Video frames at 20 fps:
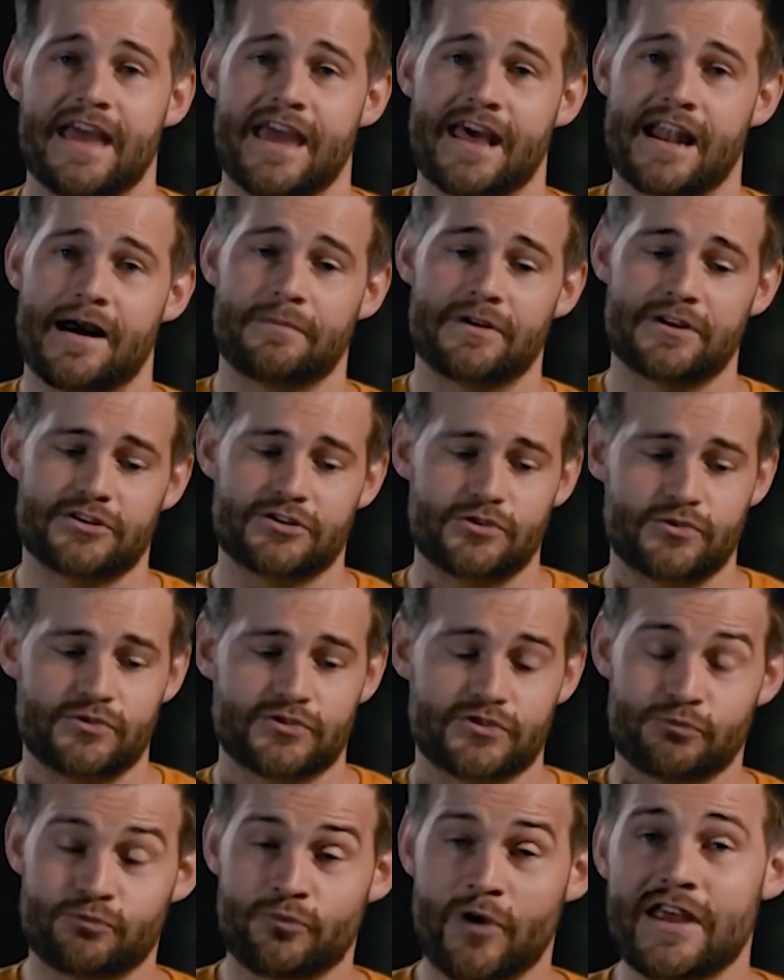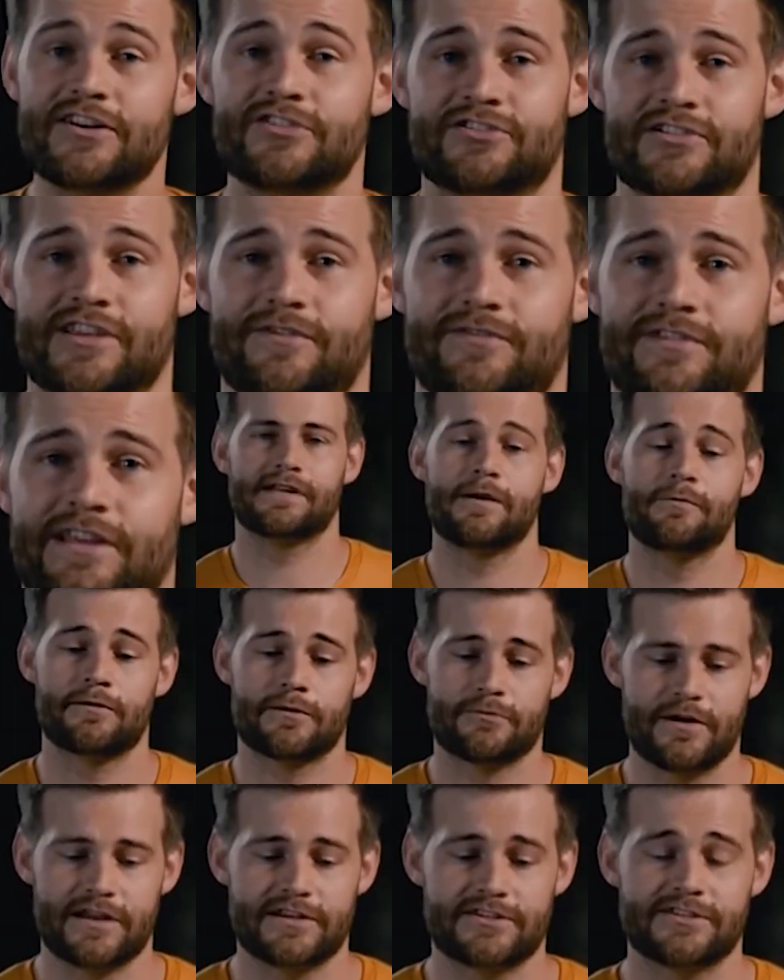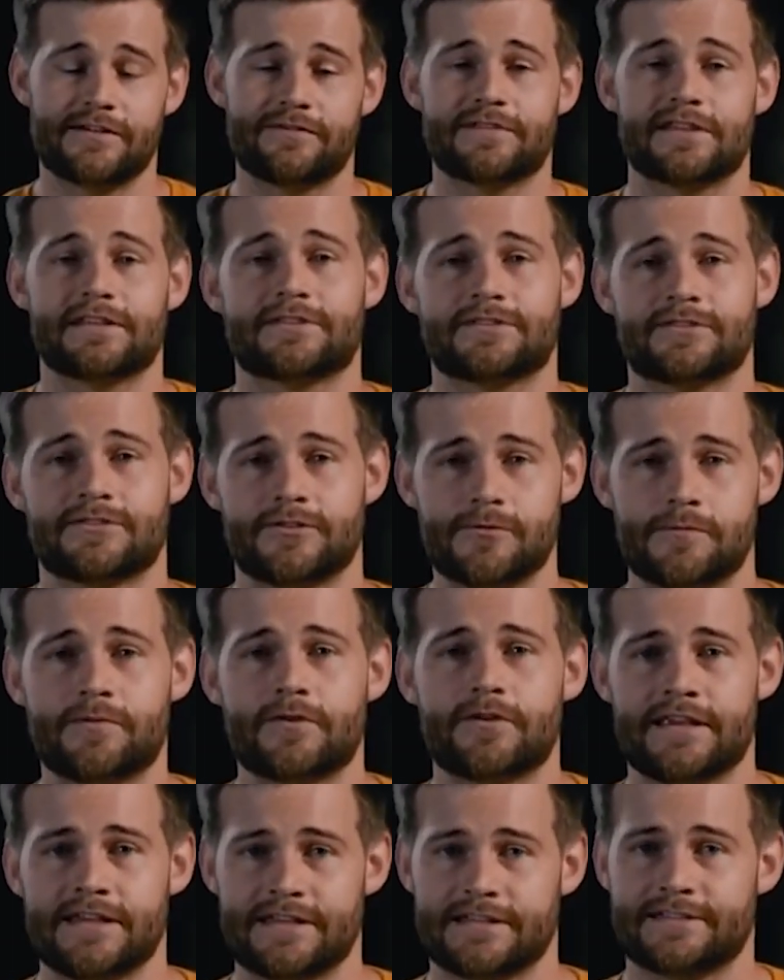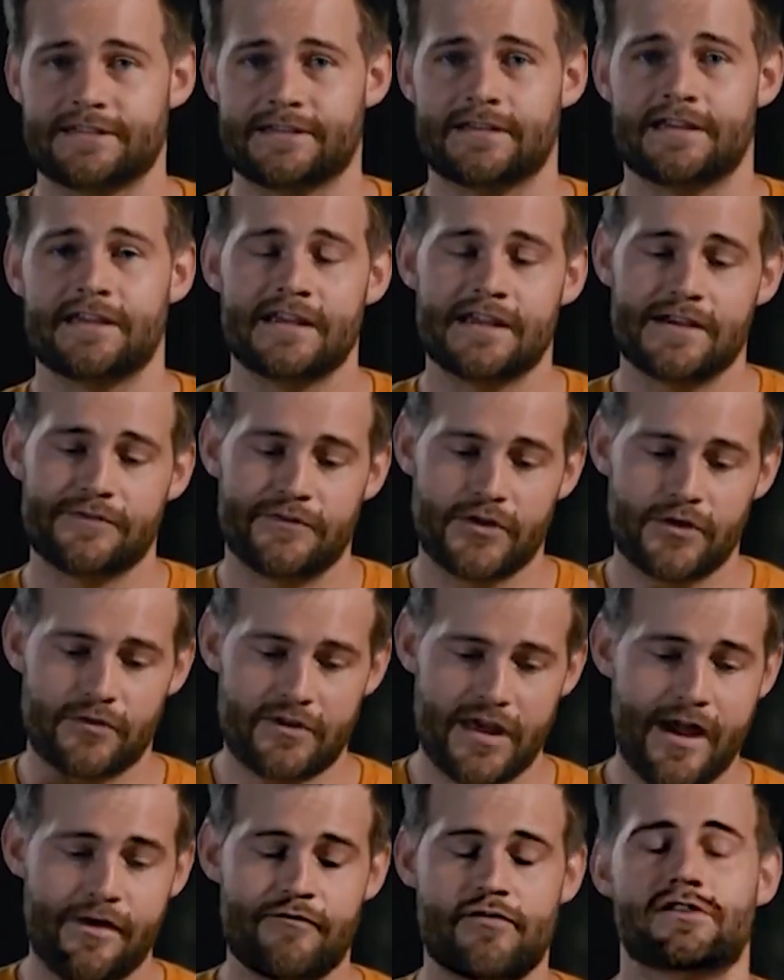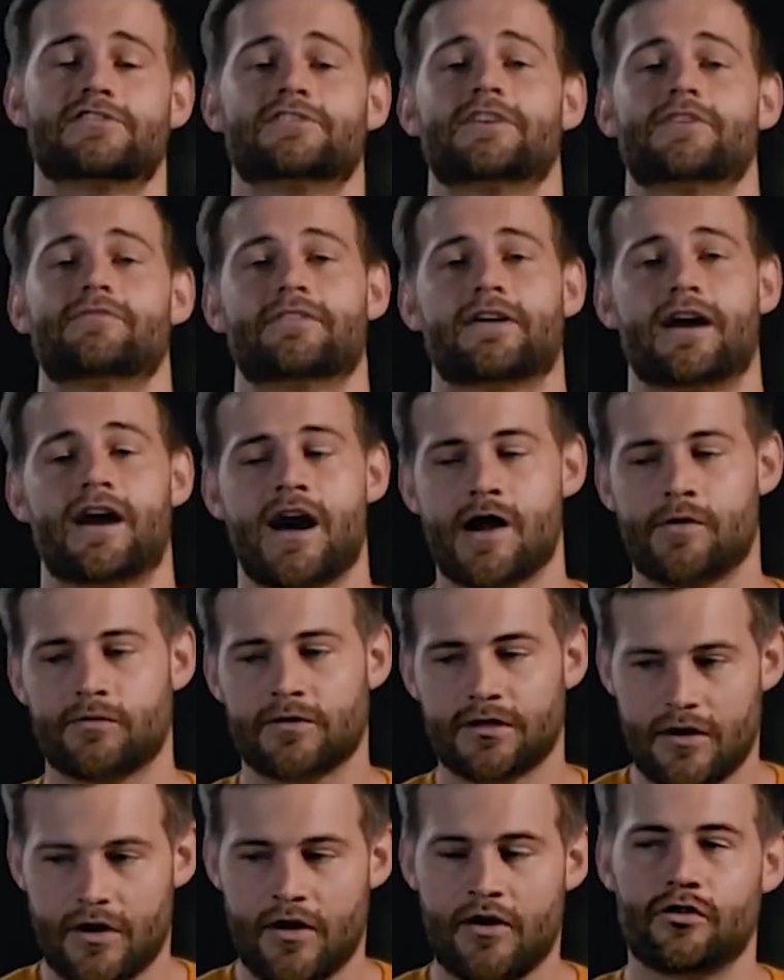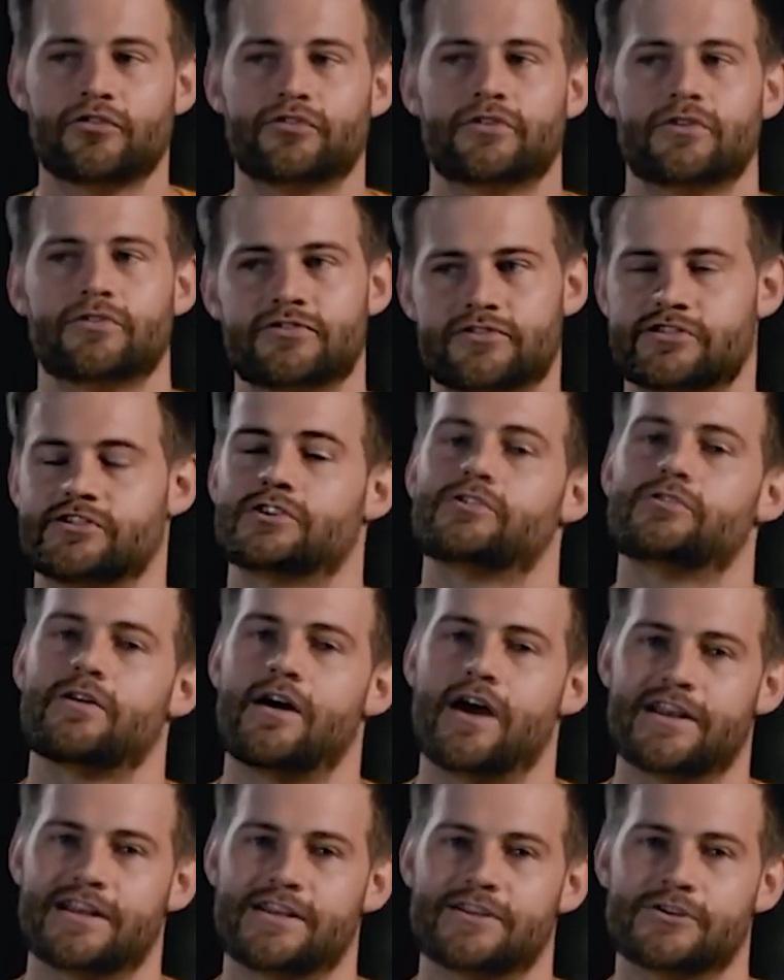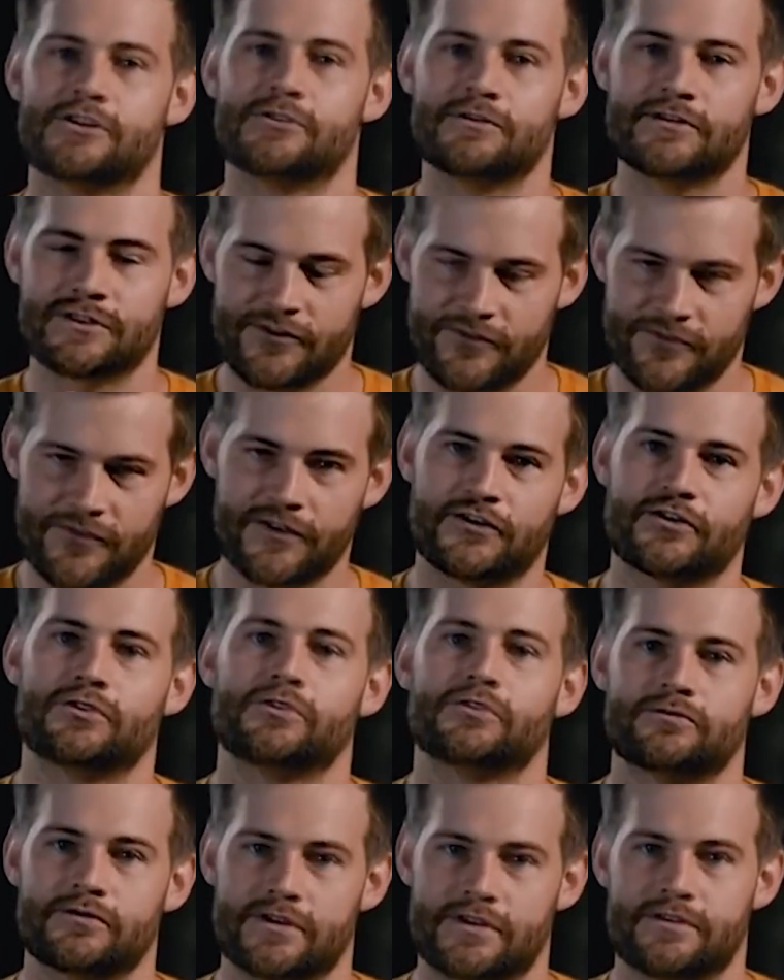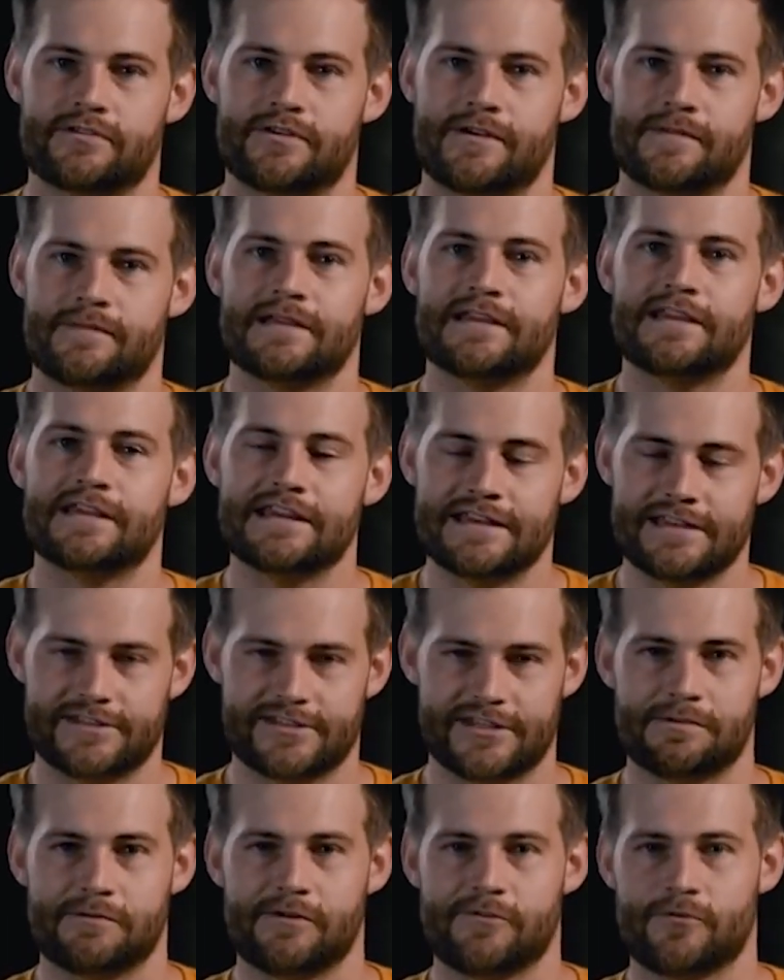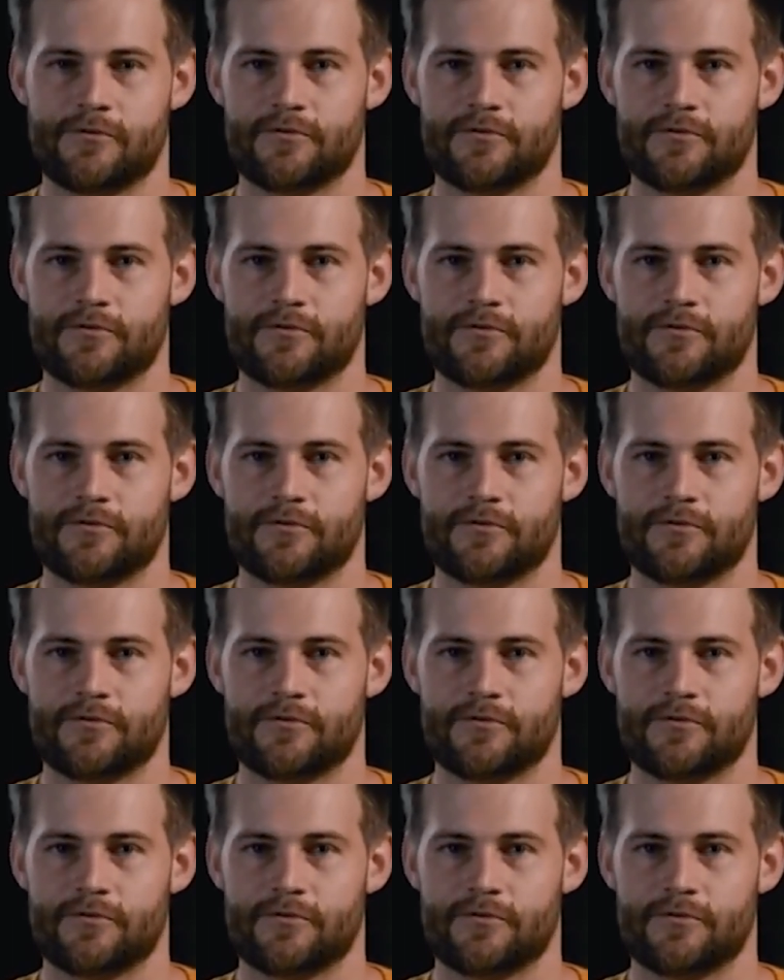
And I'm gonna use Redshift, and with Redshift, it's super easy. If you don't have Redshift, I will also show you how to do it with the physical renderer in Cinema